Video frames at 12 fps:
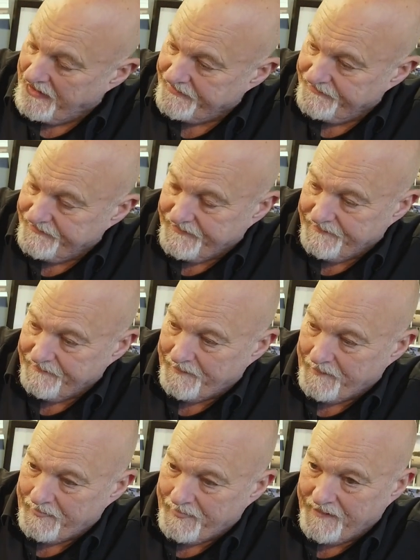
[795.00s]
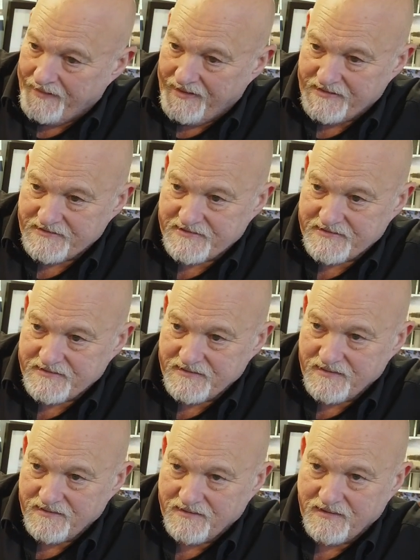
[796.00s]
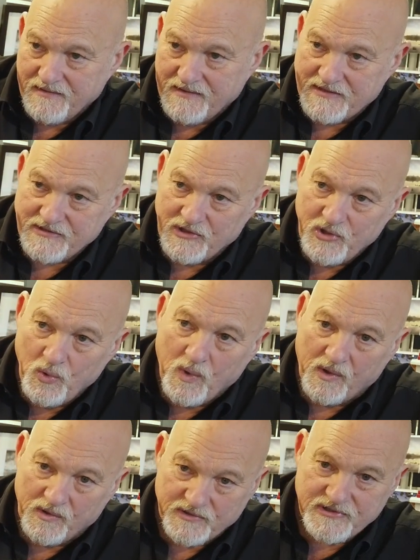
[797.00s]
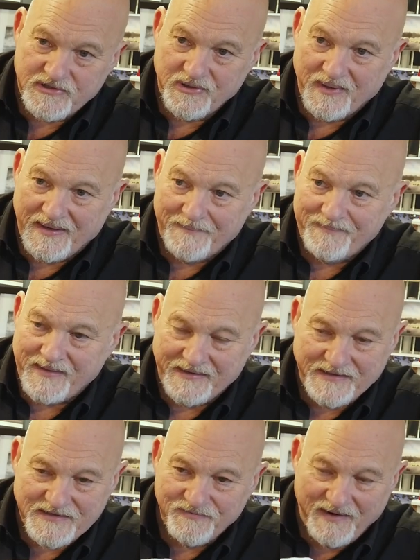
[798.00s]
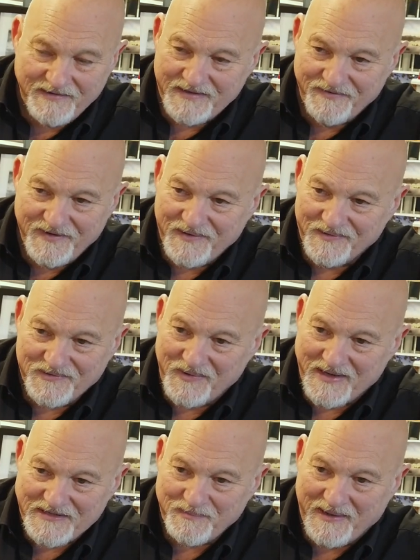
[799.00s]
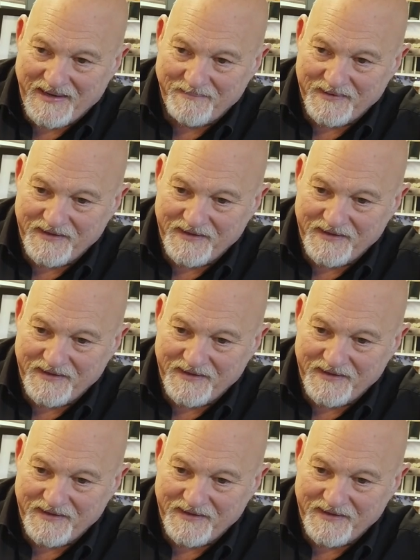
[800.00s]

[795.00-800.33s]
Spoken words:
And there's a nuance to it, and it's very difficult to explain.